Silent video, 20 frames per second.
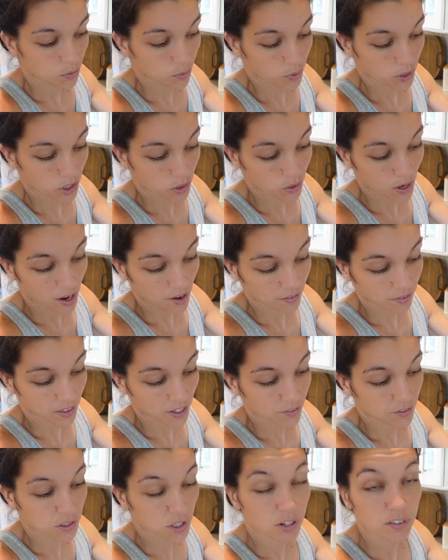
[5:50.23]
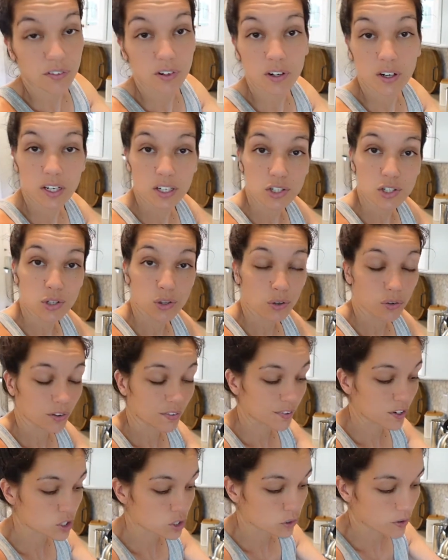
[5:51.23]
what you have left over into the
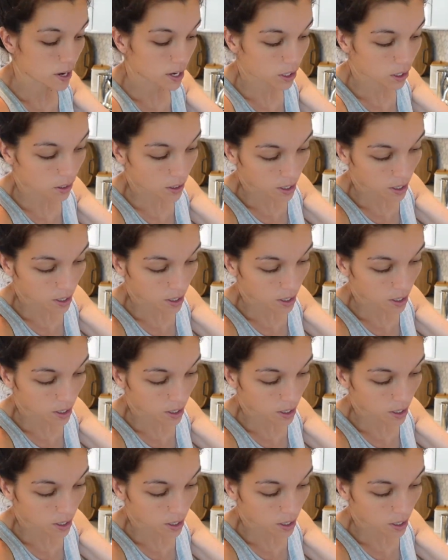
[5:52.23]
refrigerator